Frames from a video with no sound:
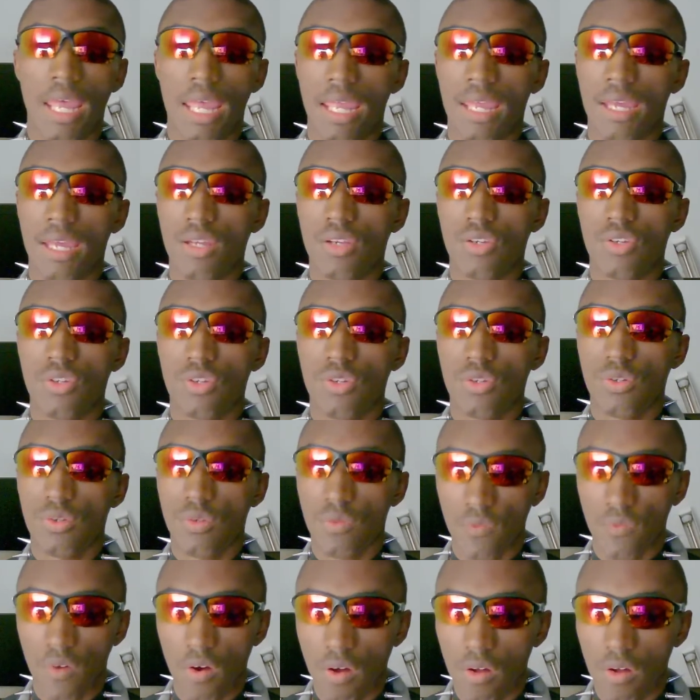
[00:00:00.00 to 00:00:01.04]
And
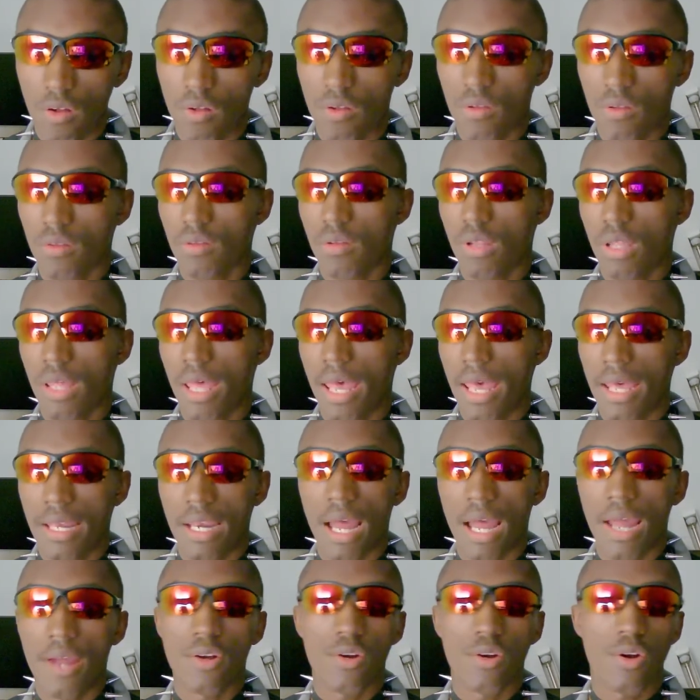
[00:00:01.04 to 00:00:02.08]
you've all
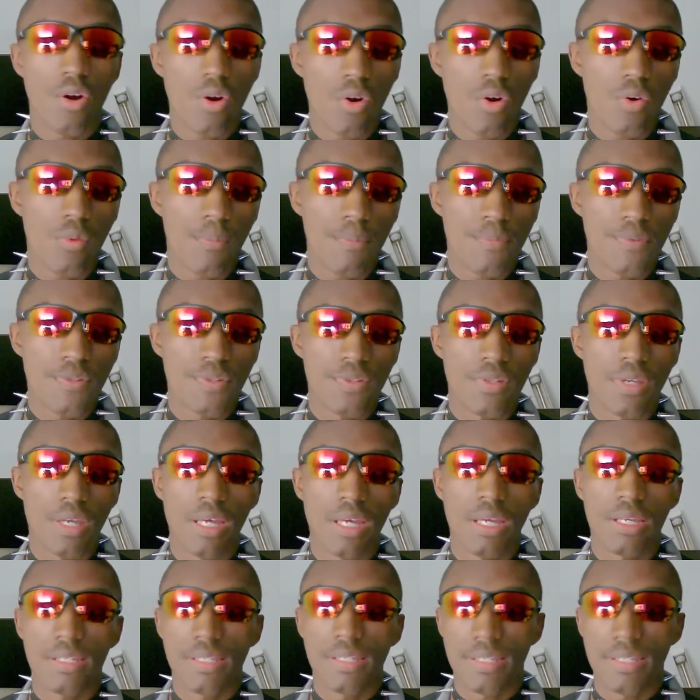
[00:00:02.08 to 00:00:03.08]
had higher hopes